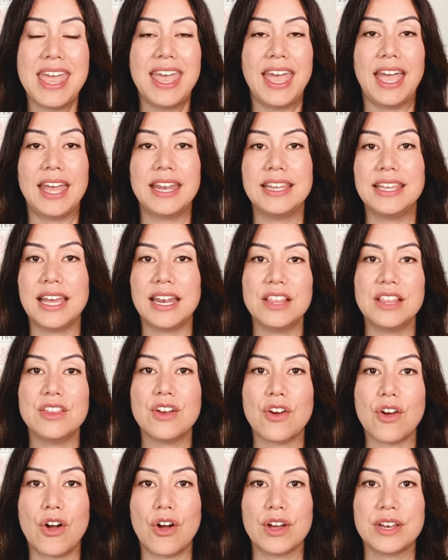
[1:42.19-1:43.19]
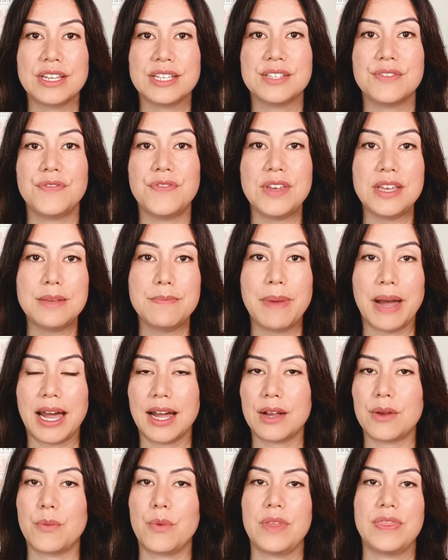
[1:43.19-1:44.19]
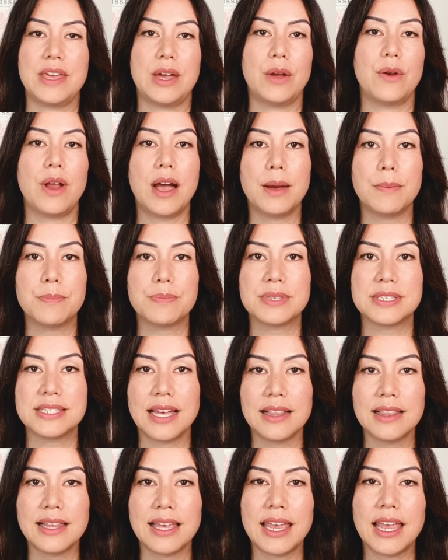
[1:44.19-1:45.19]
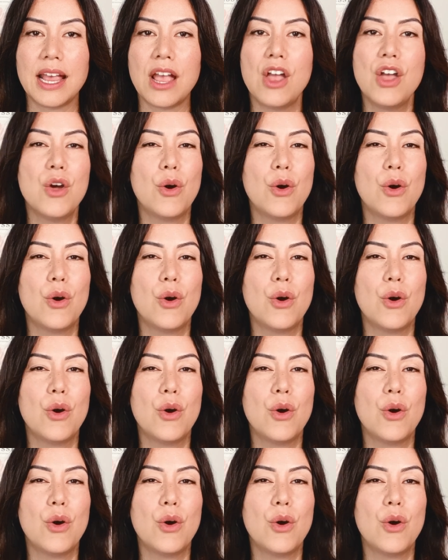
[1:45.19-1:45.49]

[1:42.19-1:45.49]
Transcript: and getting their honest feedback without upselling